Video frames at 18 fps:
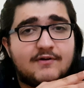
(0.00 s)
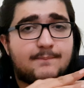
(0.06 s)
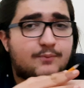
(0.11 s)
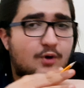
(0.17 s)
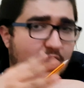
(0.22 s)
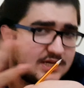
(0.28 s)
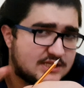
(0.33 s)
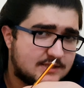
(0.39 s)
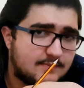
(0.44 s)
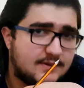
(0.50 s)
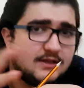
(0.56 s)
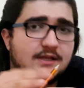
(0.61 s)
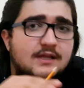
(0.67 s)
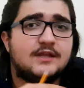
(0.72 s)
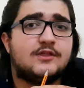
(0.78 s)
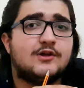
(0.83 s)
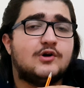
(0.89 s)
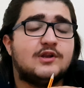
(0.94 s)

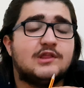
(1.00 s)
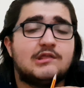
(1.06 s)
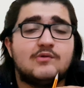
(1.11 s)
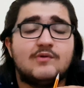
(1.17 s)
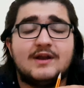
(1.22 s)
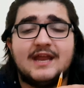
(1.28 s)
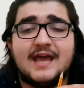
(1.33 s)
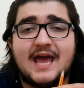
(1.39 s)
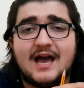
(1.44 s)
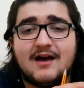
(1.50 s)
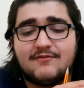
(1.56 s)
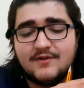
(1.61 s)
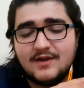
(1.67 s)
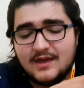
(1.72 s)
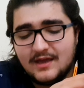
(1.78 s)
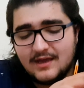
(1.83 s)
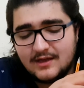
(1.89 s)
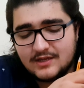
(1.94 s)
approximately 33 and a half.